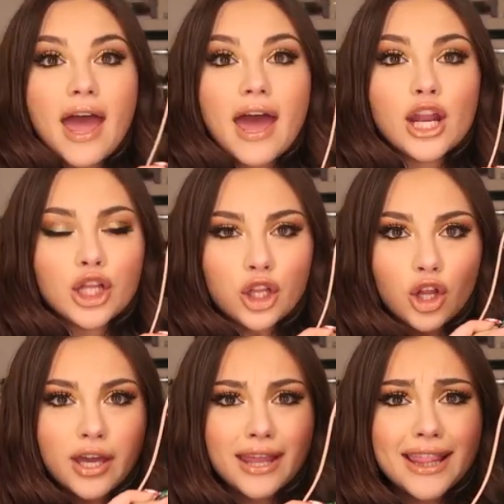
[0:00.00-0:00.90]
And
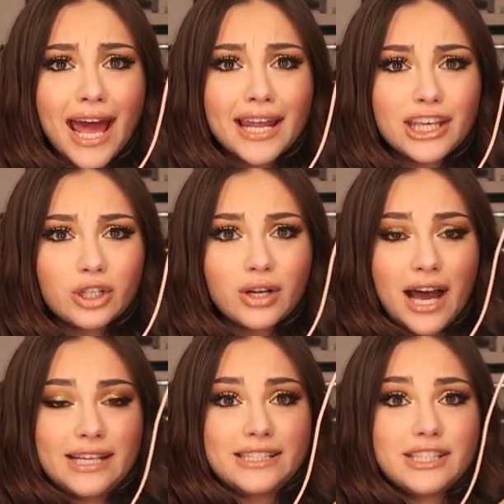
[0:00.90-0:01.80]
look at that heel,
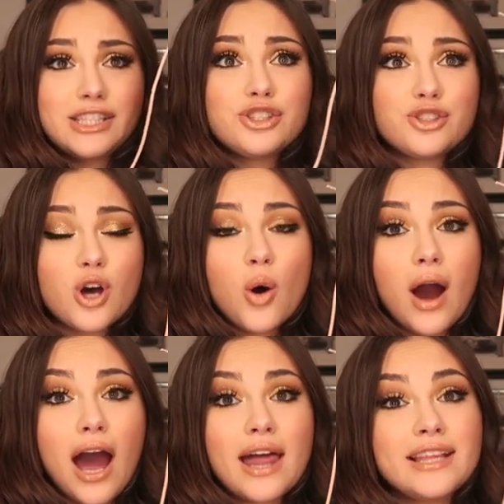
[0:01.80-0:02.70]
guys. This is so high.